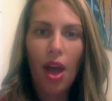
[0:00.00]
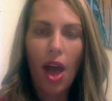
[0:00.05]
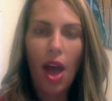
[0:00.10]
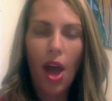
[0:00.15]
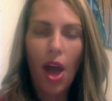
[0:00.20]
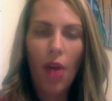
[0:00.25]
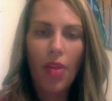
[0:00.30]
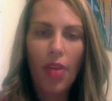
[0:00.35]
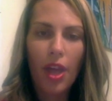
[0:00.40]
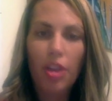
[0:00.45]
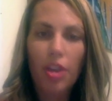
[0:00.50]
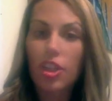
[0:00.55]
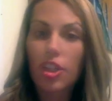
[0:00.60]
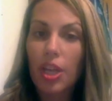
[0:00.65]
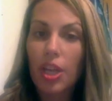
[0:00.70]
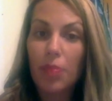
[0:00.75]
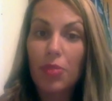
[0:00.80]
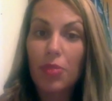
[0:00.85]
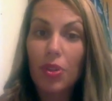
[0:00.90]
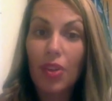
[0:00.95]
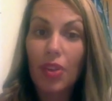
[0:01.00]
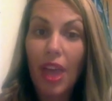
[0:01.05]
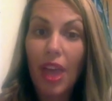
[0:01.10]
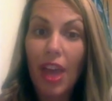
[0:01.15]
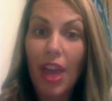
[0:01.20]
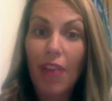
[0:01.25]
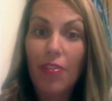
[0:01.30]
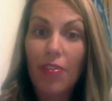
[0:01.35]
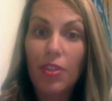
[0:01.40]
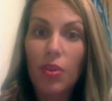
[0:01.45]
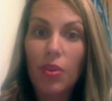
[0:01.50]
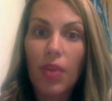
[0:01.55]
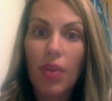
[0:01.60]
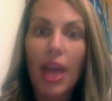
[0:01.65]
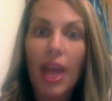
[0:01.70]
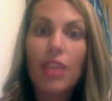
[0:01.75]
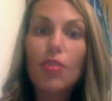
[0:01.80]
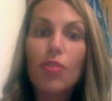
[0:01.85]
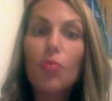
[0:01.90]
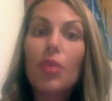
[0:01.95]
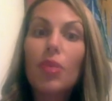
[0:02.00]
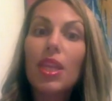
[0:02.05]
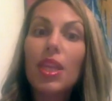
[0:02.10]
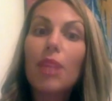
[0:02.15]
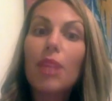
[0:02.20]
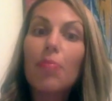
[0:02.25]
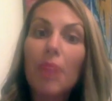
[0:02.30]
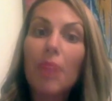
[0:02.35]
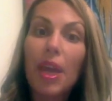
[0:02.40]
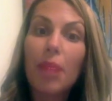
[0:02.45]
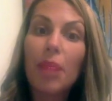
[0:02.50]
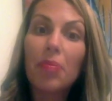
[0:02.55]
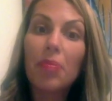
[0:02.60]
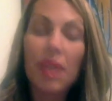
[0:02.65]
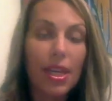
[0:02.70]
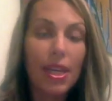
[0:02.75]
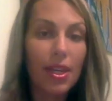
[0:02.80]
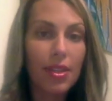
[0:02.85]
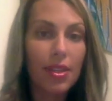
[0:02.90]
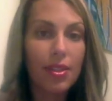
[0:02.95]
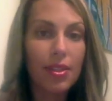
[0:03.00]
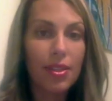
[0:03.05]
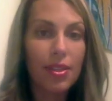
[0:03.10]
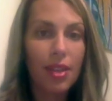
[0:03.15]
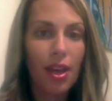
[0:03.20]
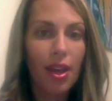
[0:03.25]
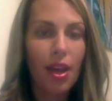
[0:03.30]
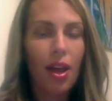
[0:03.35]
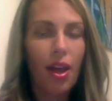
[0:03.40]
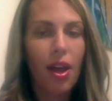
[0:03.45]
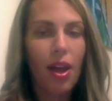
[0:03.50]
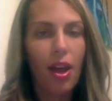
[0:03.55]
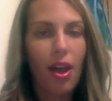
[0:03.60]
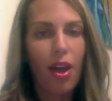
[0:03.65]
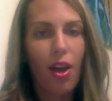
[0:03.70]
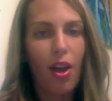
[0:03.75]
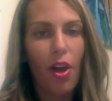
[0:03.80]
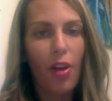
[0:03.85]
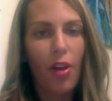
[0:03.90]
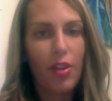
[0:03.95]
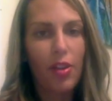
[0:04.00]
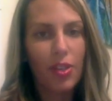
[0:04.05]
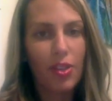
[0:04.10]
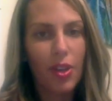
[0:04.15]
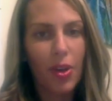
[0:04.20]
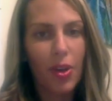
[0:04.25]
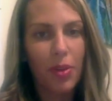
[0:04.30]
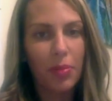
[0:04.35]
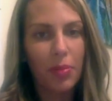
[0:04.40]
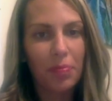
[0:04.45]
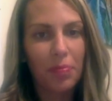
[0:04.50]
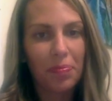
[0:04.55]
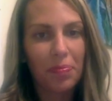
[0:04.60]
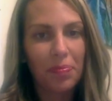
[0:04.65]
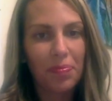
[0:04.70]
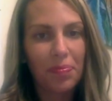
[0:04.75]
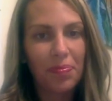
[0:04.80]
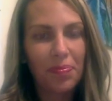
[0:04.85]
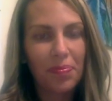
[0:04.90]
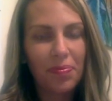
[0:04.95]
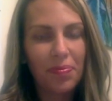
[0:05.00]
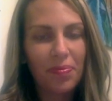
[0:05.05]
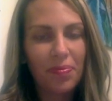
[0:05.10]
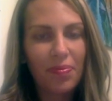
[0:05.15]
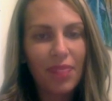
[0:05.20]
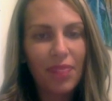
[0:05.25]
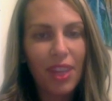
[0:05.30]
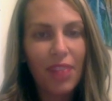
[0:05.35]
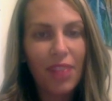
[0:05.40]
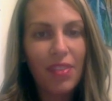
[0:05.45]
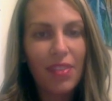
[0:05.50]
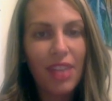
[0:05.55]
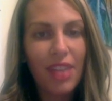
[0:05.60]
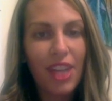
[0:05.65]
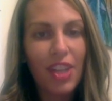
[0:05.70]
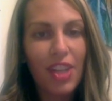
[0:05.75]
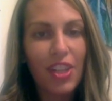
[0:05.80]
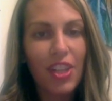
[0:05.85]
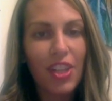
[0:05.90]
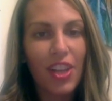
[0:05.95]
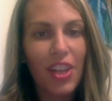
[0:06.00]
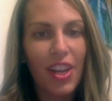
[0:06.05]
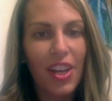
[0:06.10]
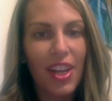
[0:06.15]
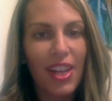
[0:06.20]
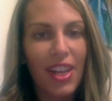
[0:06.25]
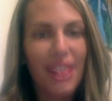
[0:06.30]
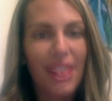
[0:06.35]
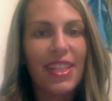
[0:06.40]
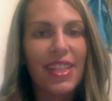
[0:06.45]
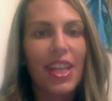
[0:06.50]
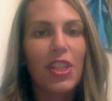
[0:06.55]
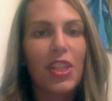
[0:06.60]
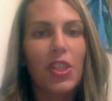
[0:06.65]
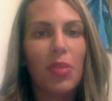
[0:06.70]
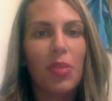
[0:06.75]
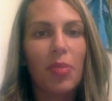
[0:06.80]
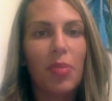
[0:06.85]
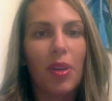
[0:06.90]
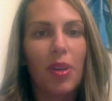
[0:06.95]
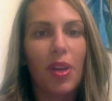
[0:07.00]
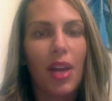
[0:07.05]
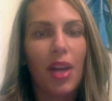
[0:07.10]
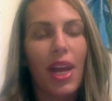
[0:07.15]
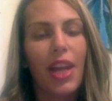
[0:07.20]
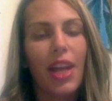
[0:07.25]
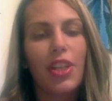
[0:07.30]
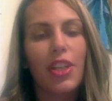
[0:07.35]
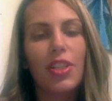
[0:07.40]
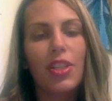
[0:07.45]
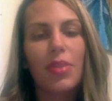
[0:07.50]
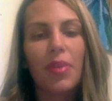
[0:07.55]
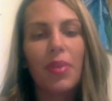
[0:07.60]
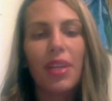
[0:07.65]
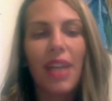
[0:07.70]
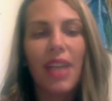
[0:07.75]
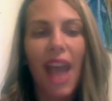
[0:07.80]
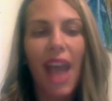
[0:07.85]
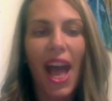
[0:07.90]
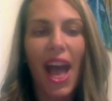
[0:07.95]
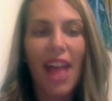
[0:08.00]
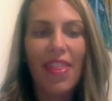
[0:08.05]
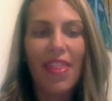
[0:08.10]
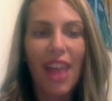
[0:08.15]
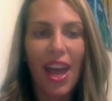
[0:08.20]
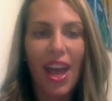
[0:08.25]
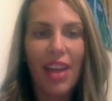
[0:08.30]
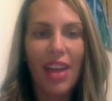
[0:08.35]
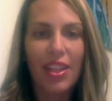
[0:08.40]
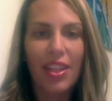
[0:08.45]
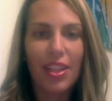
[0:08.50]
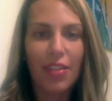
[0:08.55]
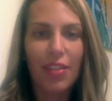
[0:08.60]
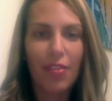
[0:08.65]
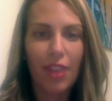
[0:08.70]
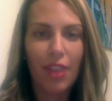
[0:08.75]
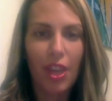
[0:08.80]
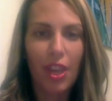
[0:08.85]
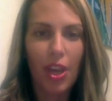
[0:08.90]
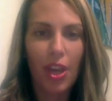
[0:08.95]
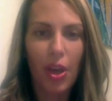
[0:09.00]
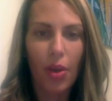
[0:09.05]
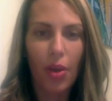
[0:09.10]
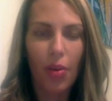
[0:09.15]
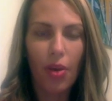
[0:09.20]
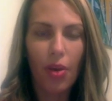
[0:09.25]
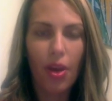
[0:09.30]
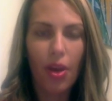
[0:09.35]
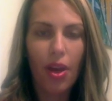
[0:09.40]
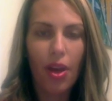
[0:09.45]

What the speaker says: how that shapes your life. So that's a really big piece also of Sagittarius and Jupiter, and I just wanted to add that to the video,